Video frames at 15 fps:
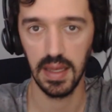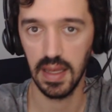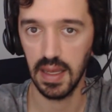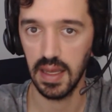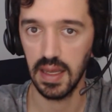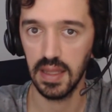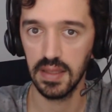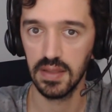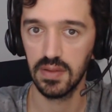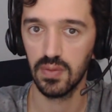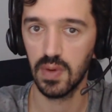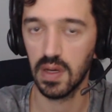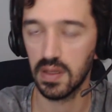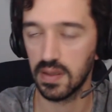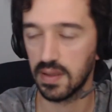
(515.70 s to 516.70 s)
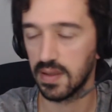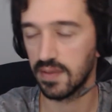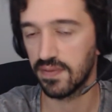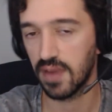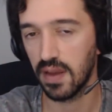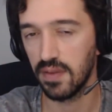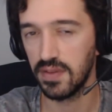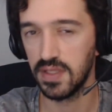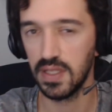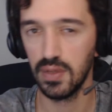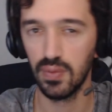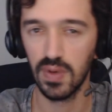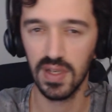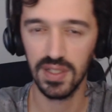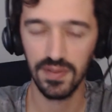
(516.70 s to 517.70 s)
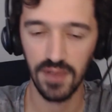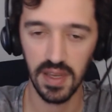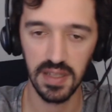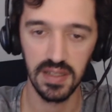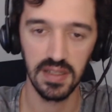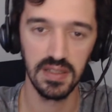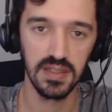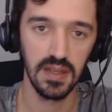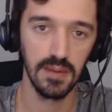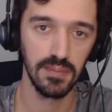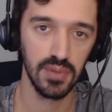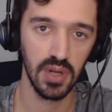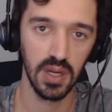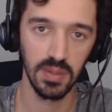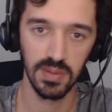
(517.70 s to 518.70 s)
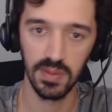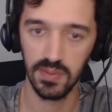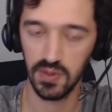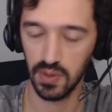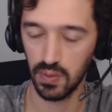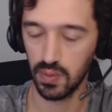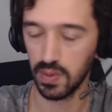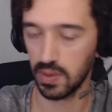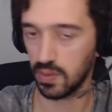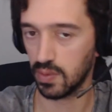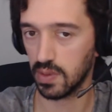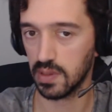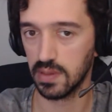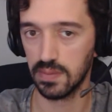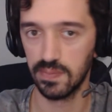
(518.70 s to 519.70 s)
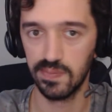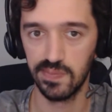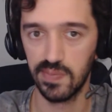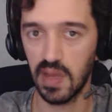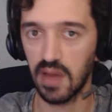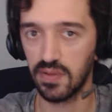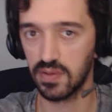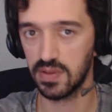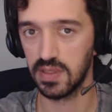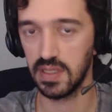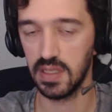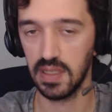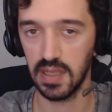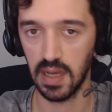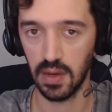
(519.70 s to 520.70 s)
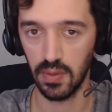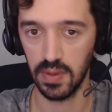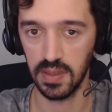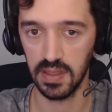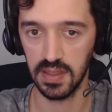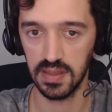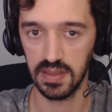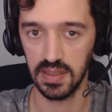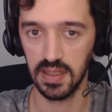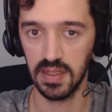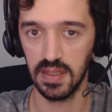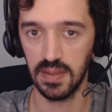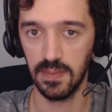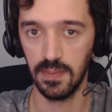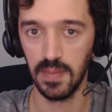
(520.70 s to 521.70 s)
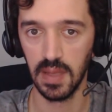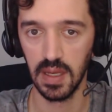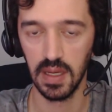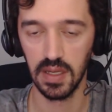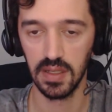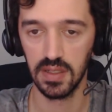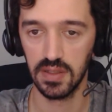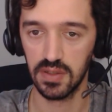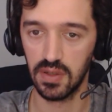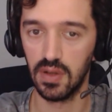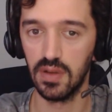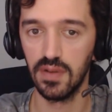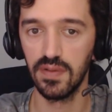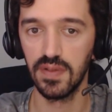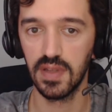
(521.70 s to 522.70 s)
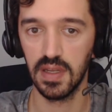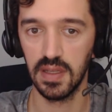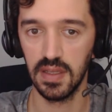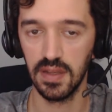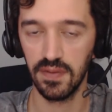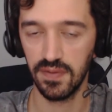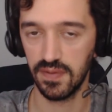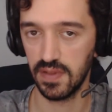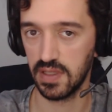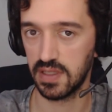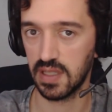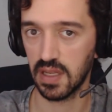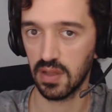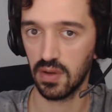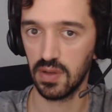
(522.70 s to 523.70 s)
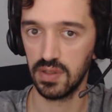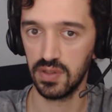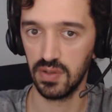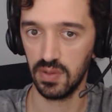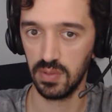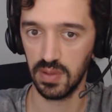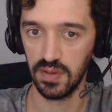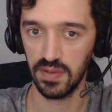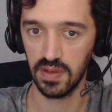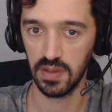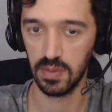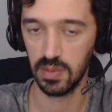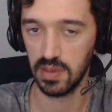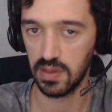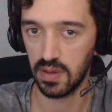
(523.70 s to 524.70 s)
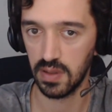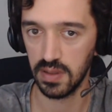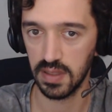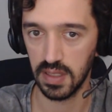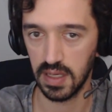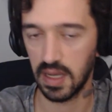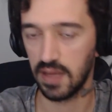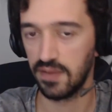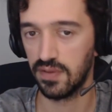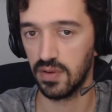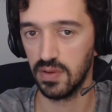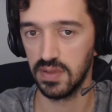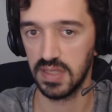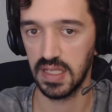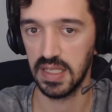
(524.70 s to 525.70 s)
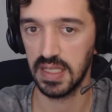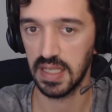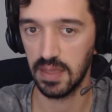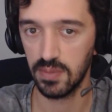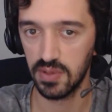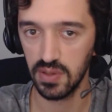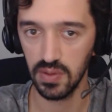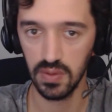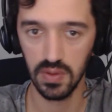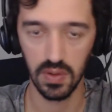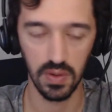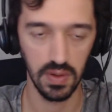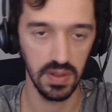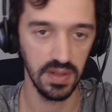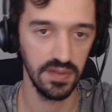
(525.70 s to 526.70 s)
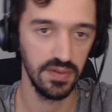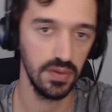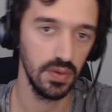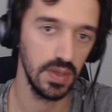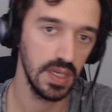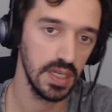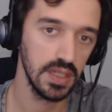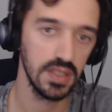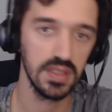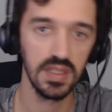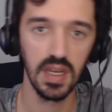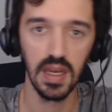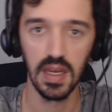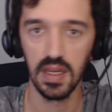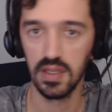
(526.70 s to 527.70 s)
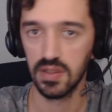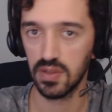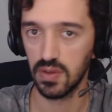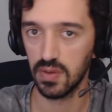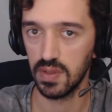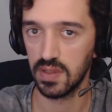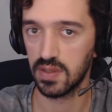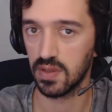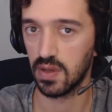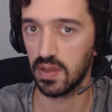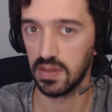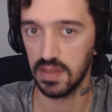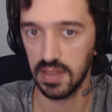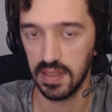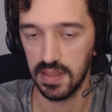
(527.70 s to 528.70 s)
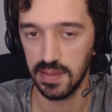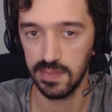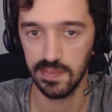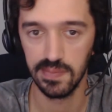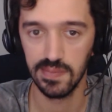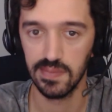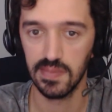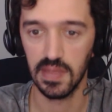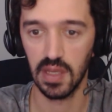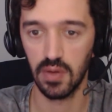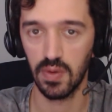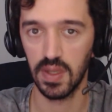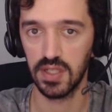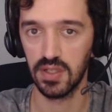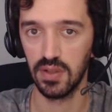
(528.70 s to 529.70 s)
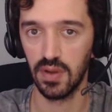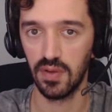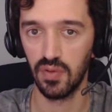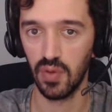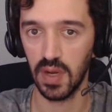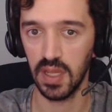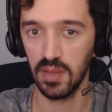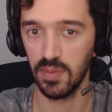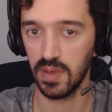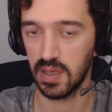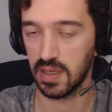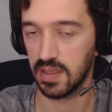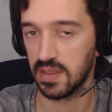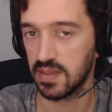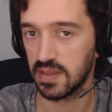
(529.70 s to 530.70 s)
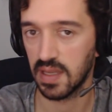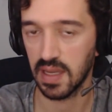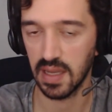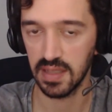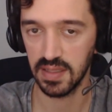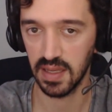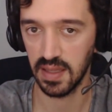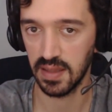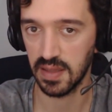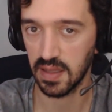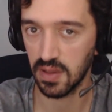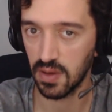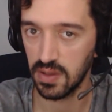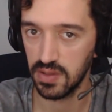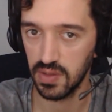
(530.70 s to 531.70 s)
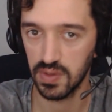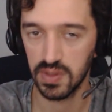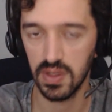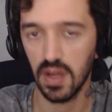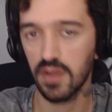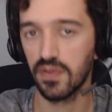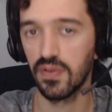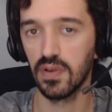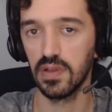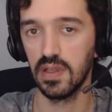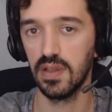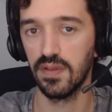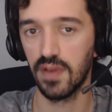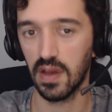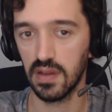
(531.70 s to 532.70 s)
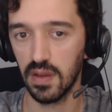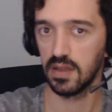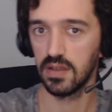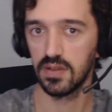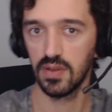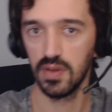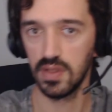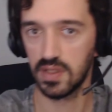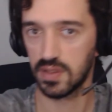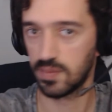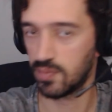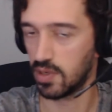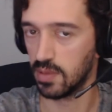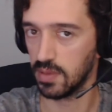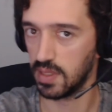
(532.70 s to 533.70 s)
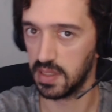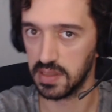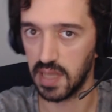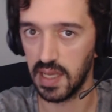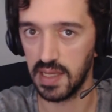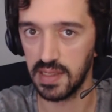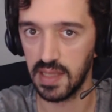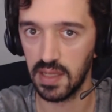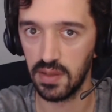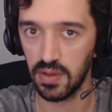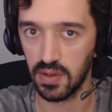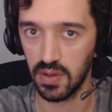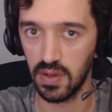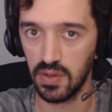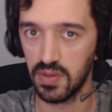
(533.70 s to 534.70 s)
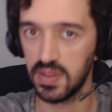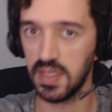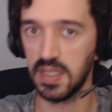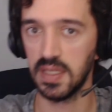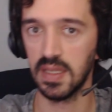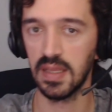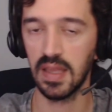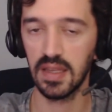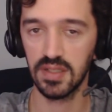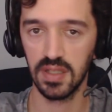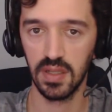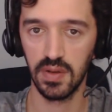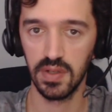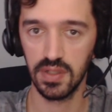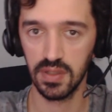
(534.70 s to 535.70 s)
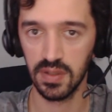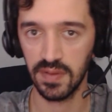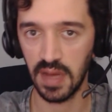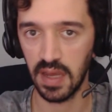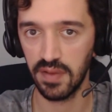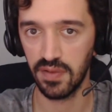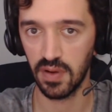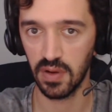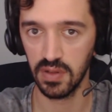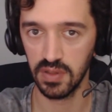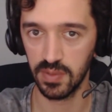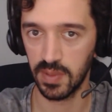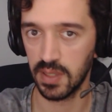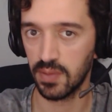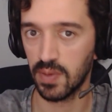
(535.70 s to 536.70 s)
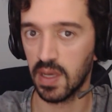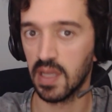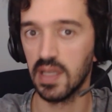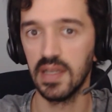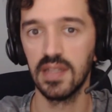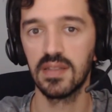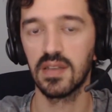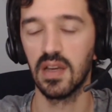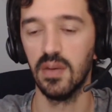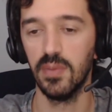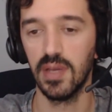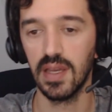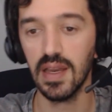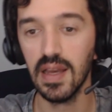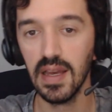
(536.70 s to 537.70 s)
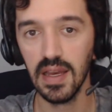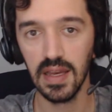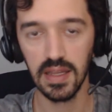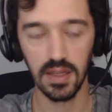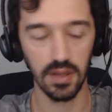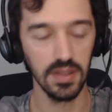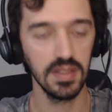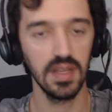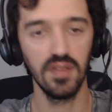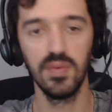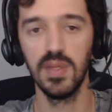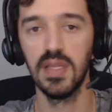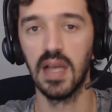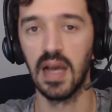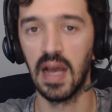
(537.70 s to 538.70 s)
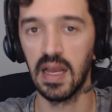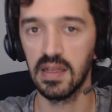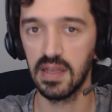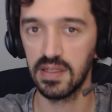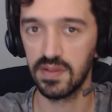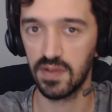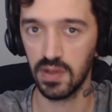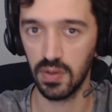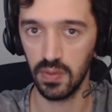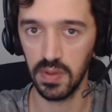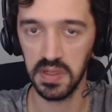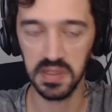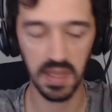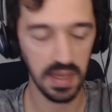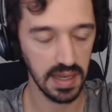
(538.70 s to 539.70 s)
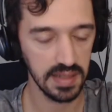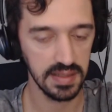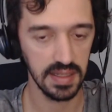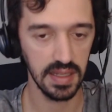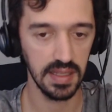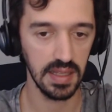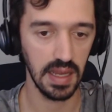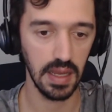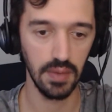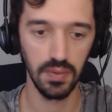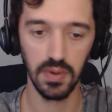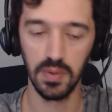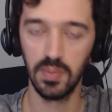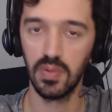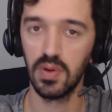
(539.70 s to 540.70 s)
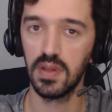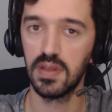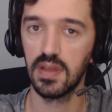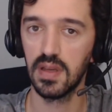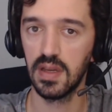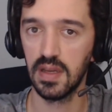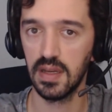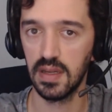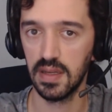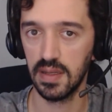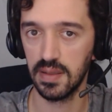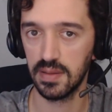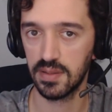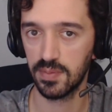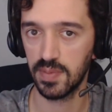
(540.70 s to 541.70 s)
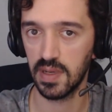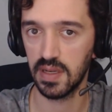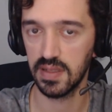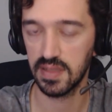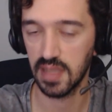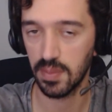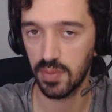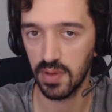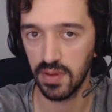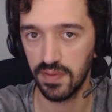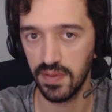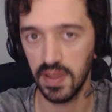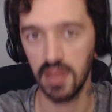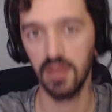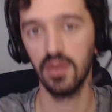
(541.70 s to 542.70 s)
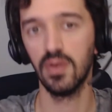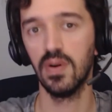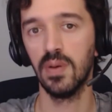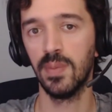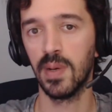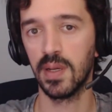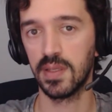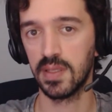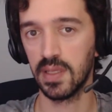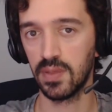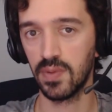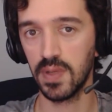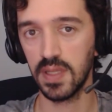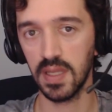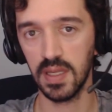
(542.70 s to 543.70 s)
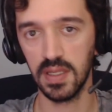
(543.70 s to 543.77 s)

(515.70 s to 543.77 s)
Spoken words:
and well, 5G was facing some problems, so we will have to see how it is solved and if this technology will be available on the iPhones anytime soon or in a few years. So it's all a question of when, because like I said, the technology was not fully developed, so it's probably unlikely that you're going to see it in the next generation of iPhones, but well, it's coming. Now, these have been the highlights for the week. Like I said, I will put a separate video about the 2080